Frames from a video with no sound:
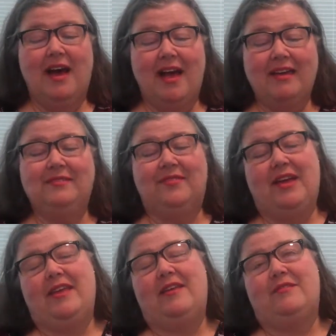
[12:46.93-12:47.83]
I
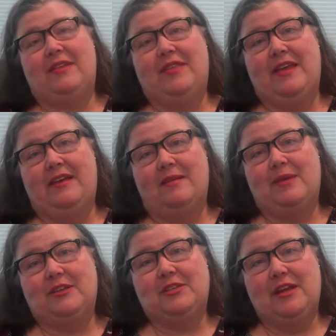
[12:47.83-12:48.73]
invite you to think
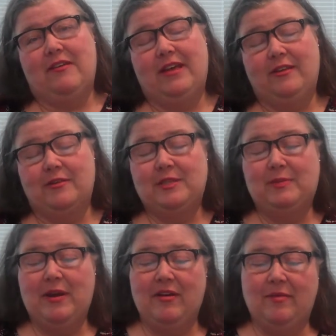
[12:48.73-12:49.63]
about sharing your
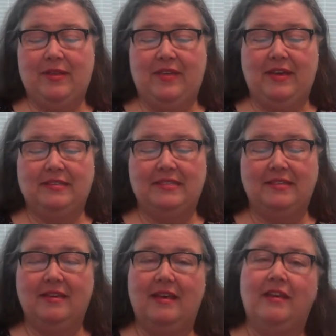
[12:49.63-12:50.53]
spirit with
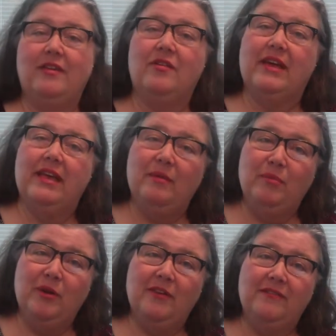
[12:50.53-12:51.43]
us, your
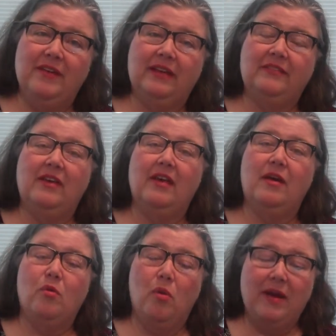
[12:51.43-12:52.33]
imperfect,
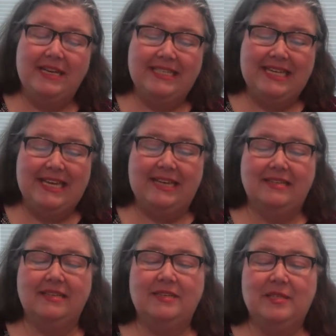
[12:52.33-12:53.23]

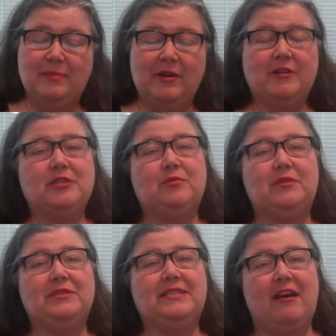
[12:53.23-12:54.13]
quarantined
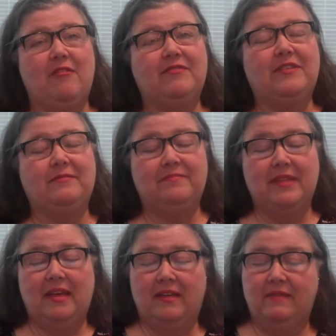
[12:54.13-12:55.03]
spiritual self.
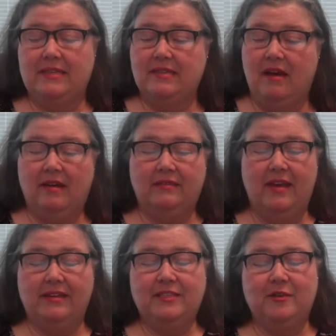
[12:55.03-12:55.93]
These
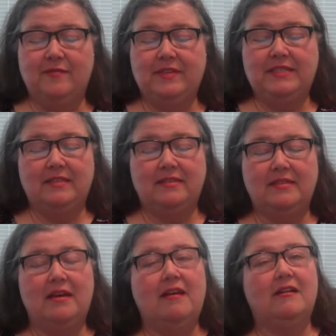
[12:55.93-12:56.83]
online
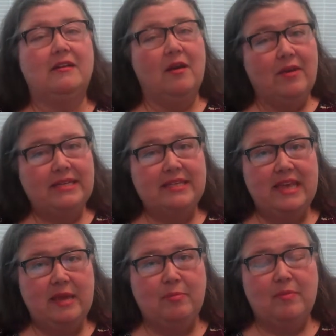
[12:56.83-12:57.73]
services are going to
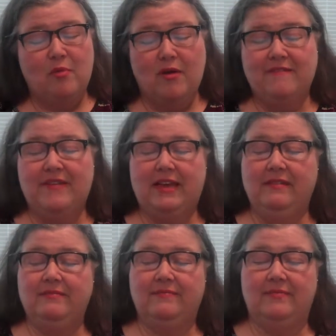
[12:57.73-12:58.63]
keep morphing.